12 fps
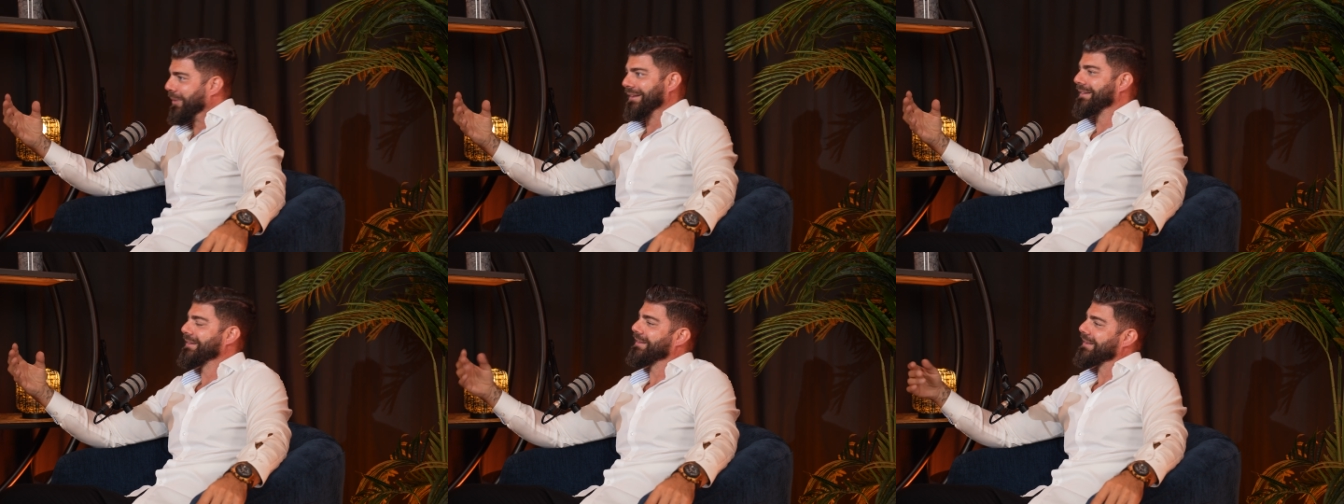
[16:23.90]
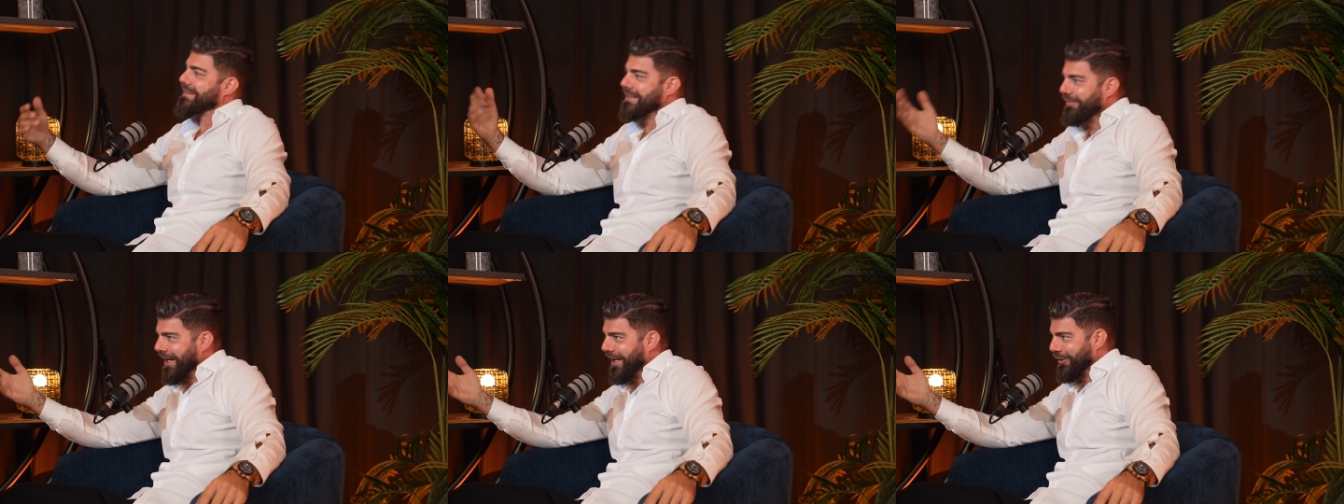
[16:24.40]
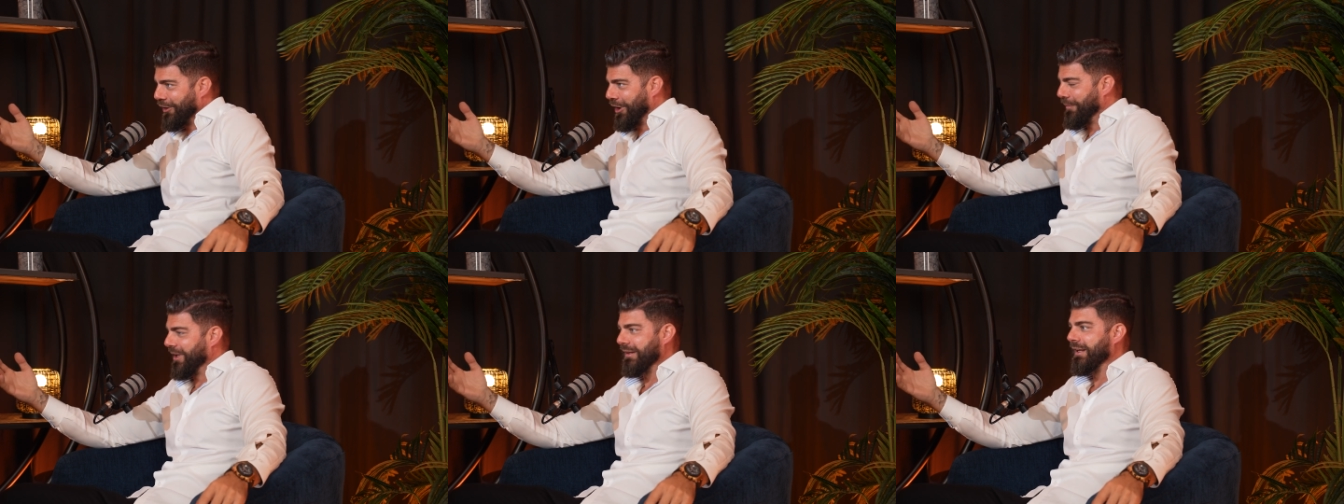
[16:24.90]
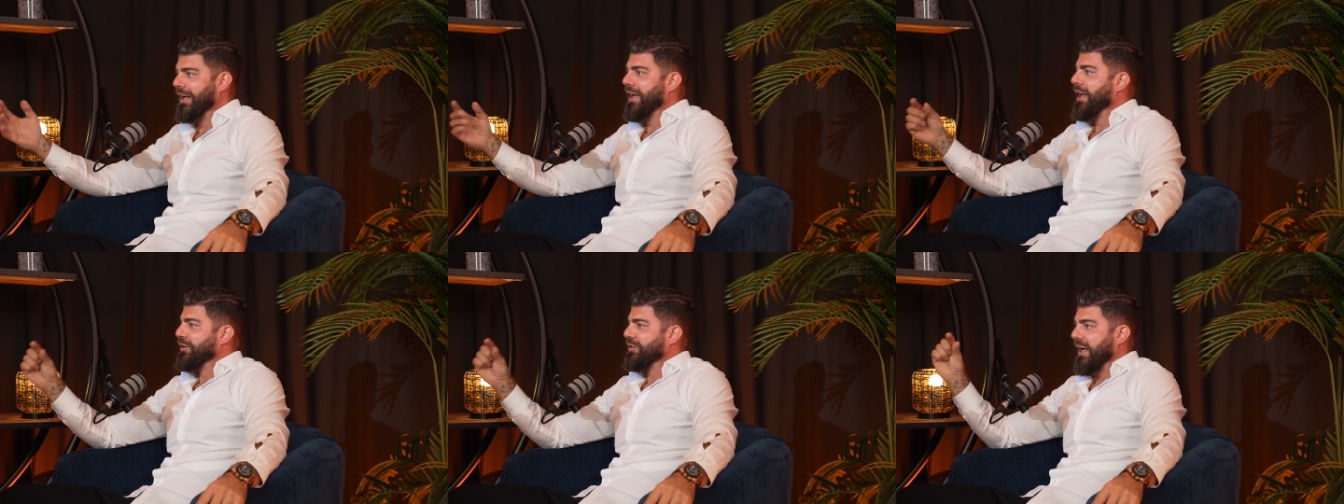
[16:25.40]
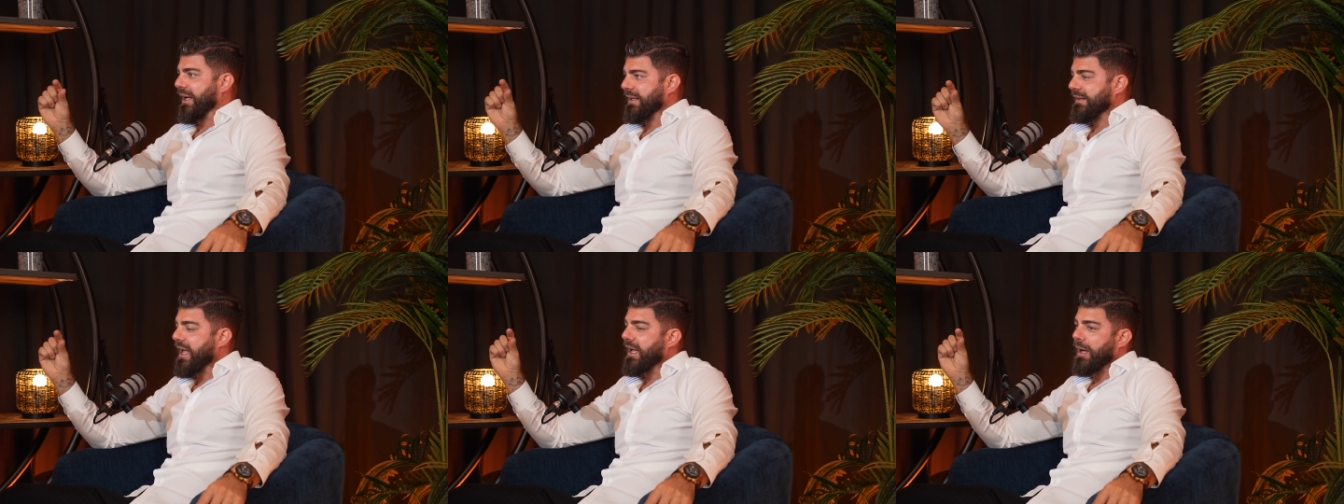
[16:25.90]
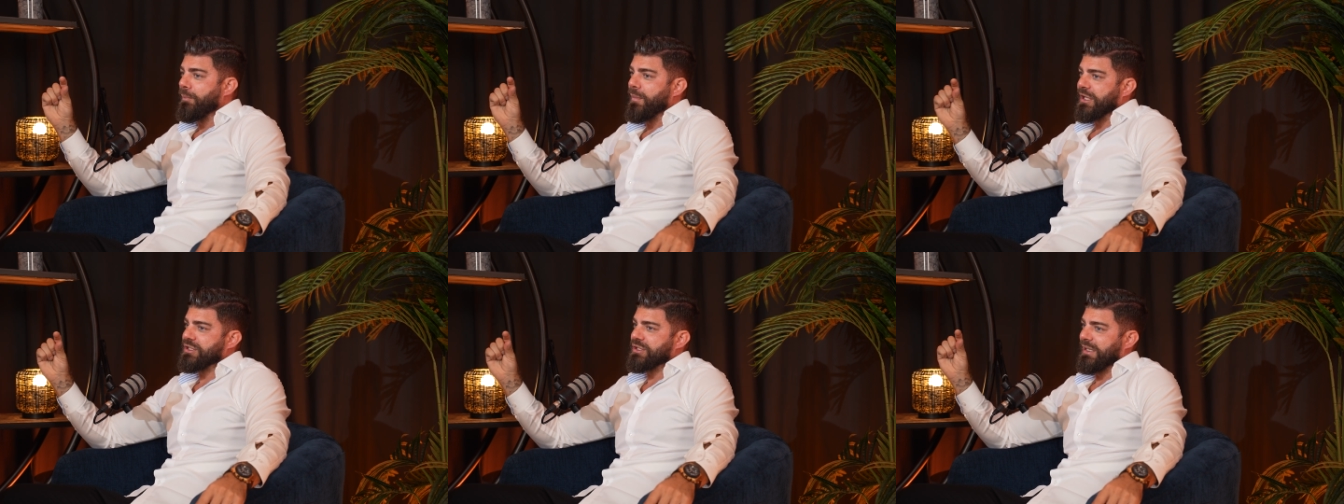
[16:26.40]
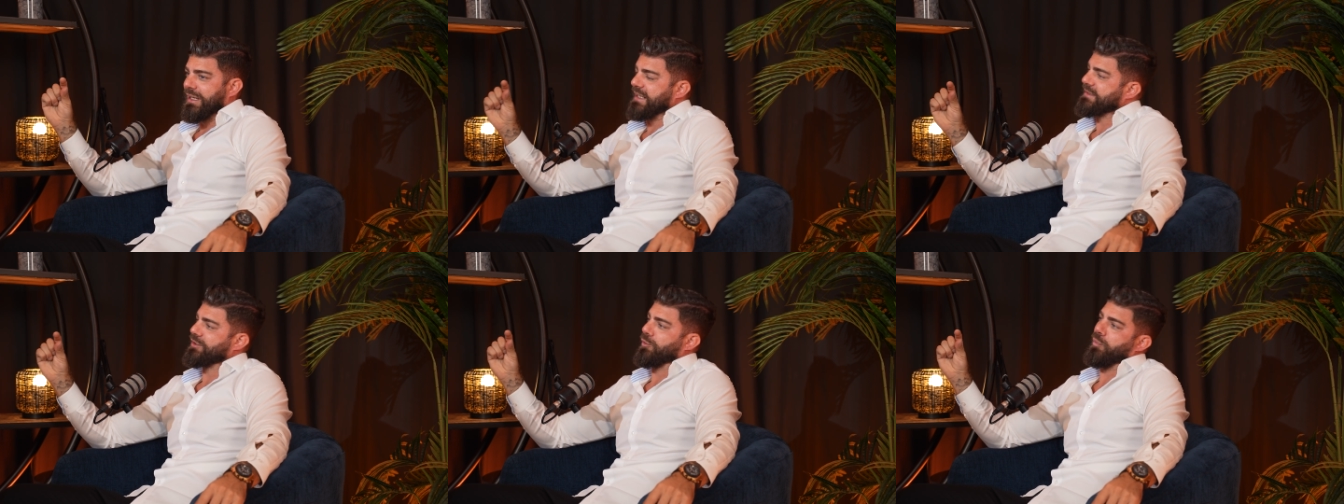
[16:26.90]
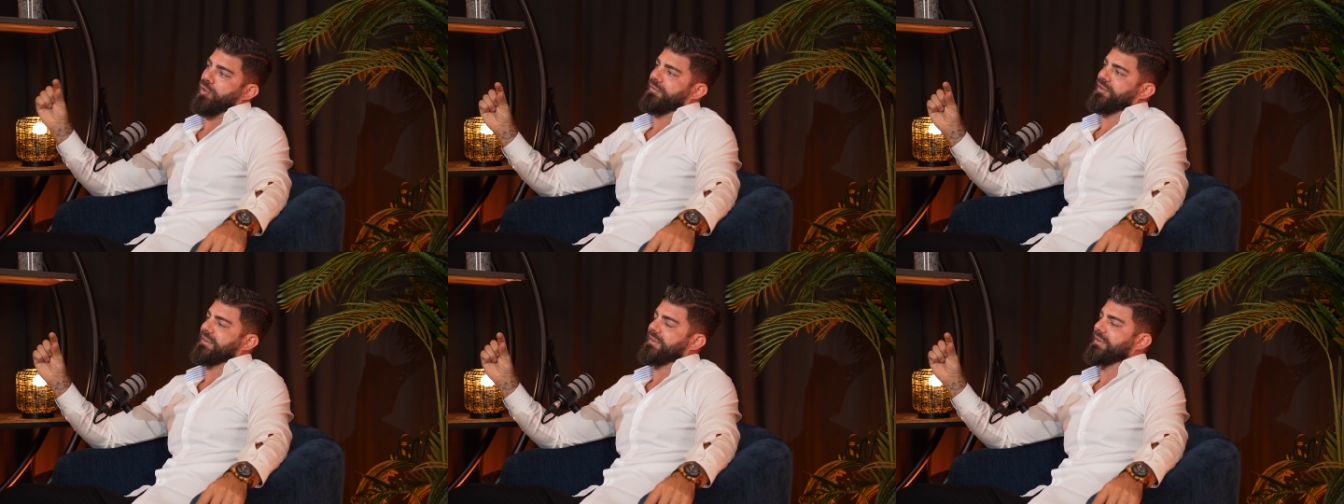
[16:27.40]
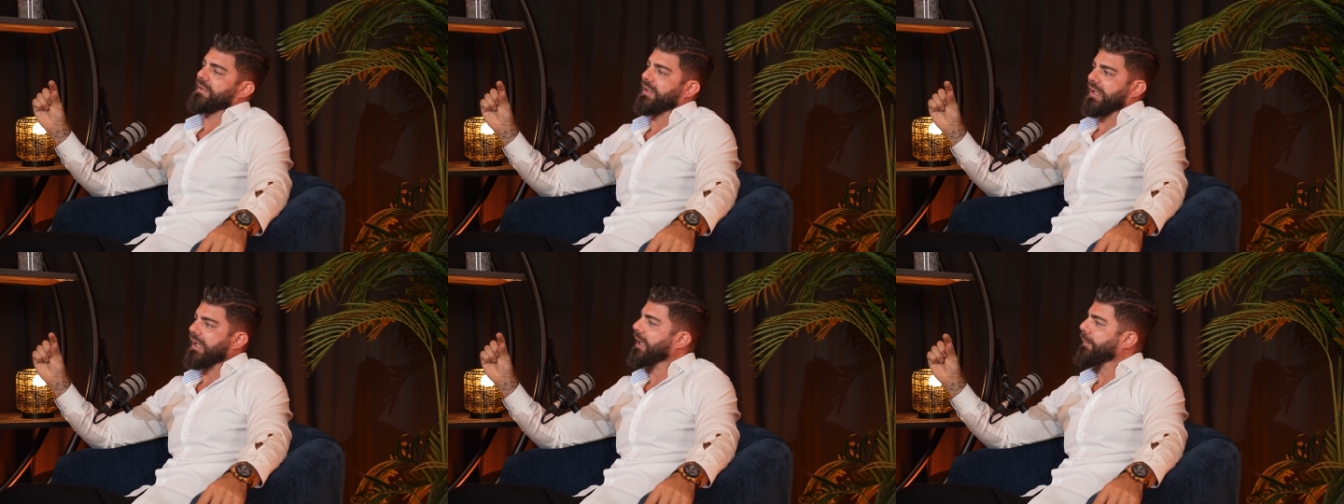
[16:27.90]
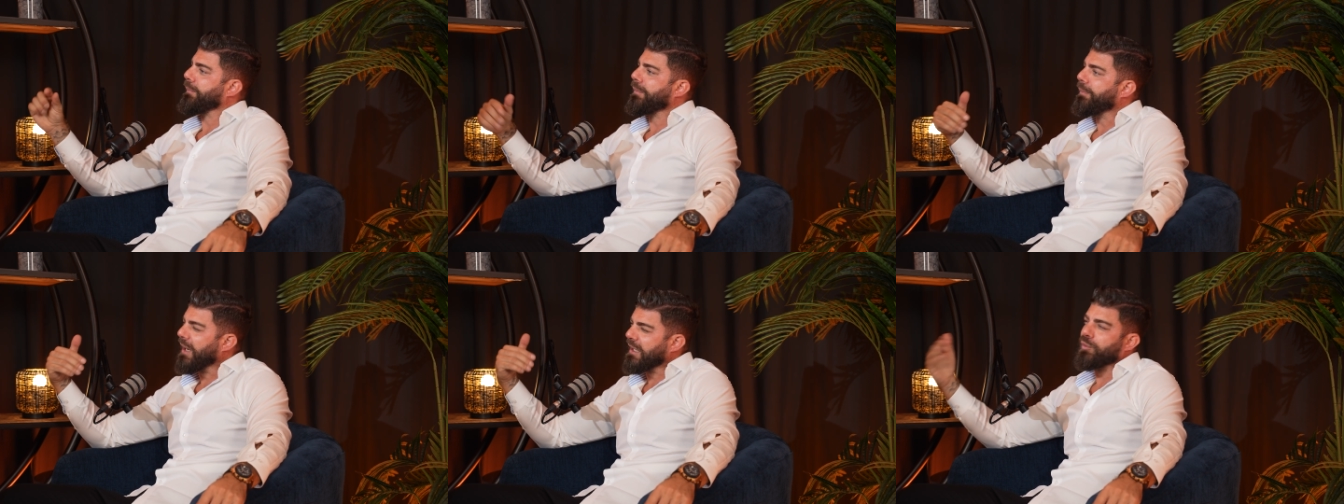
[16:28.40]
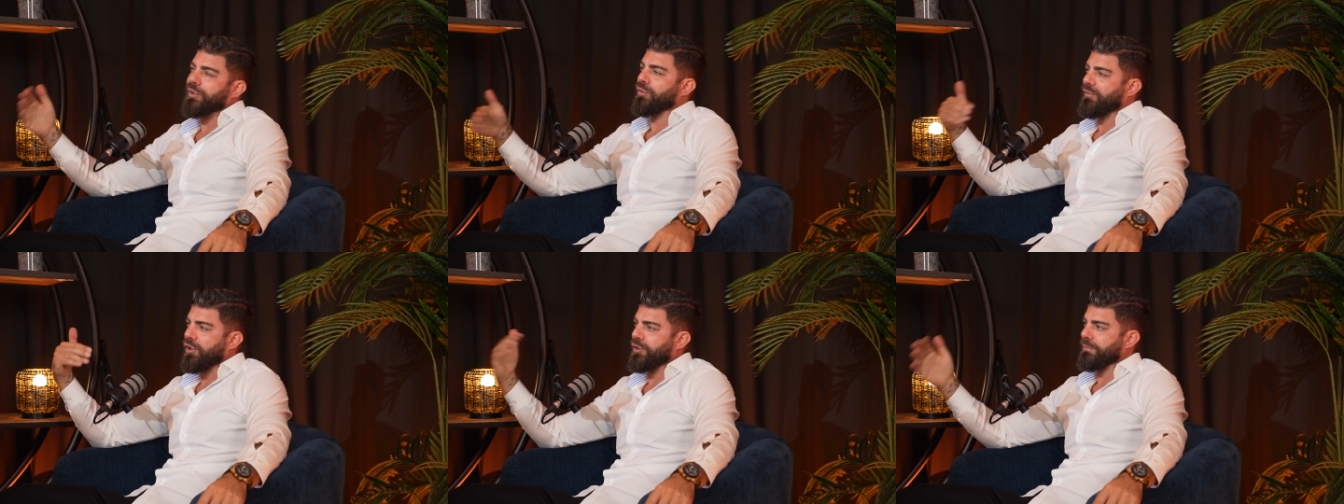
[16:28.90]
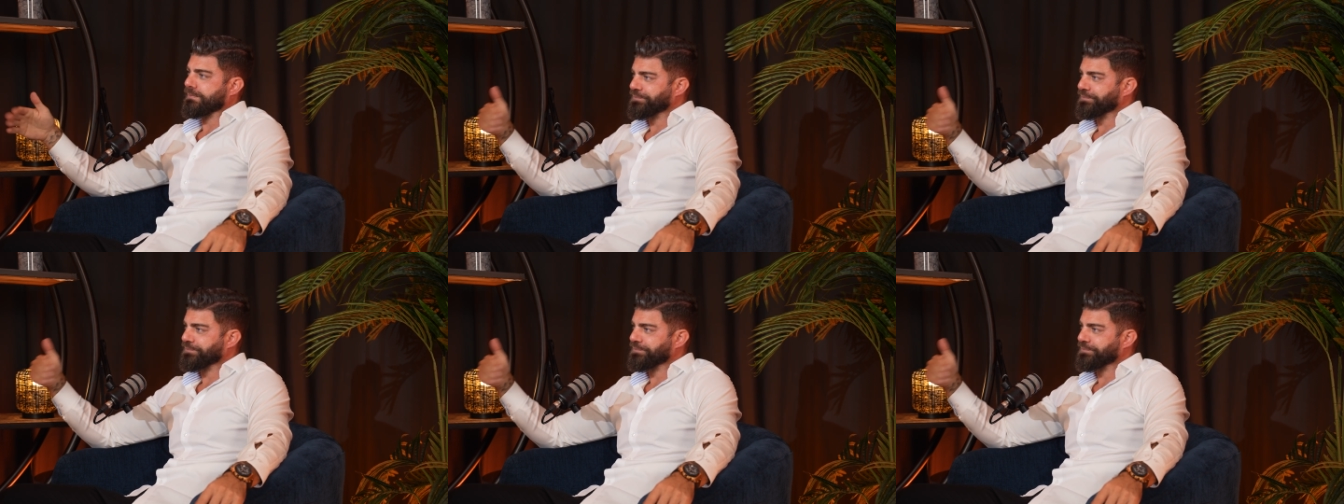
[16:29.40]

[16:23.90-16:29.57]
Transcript: month, 700 car a month. So I can take a much lesser profit, but we do volume.